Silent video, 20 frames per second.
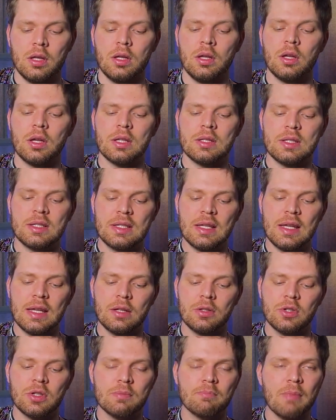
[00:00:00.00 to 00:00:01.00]
you can see,
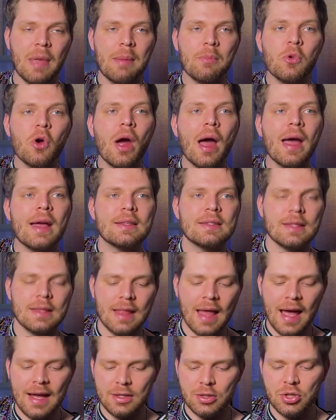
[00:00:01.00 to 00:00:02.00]
just memorize
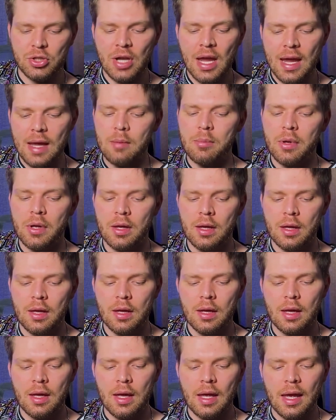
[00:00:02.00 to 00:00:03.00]
that shape
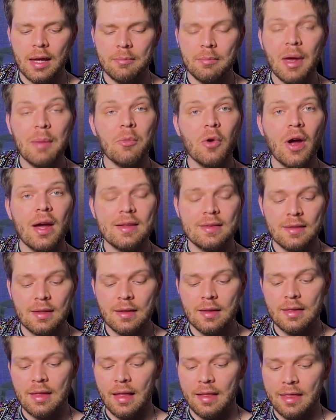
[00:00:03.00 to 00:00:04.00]
and memorize
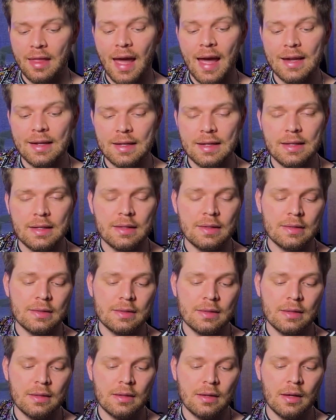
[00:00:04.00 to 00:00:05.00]
that that
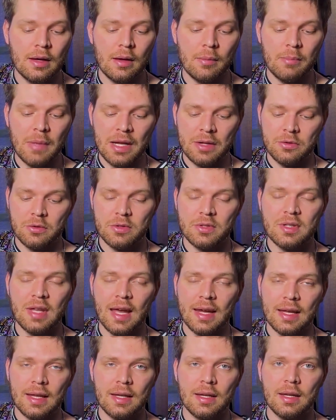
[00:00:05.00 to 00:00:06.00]
is a major
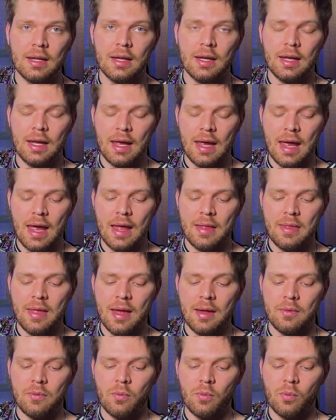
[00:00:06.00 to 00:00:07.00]
second. And
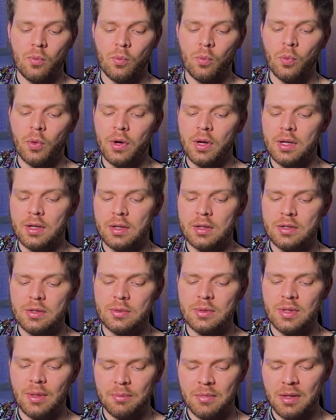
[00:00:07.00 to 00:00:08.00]
then we're going to
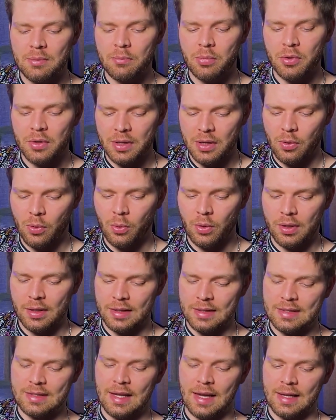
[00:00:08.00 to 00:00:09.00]
do something pretty cool
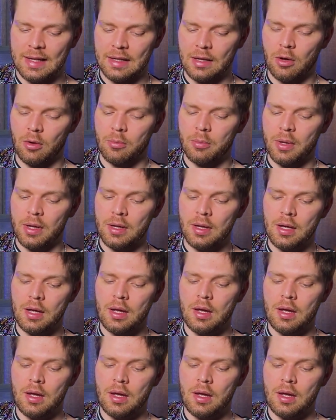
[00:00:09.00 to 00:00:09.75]
in a second here, but